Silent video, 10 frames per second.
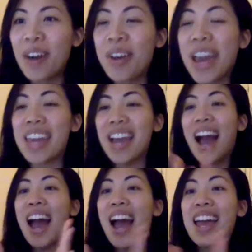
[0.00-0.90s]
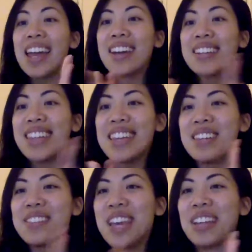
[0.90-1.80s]
Okay, I thank
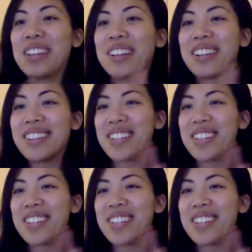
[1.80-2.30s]
you, Taylor.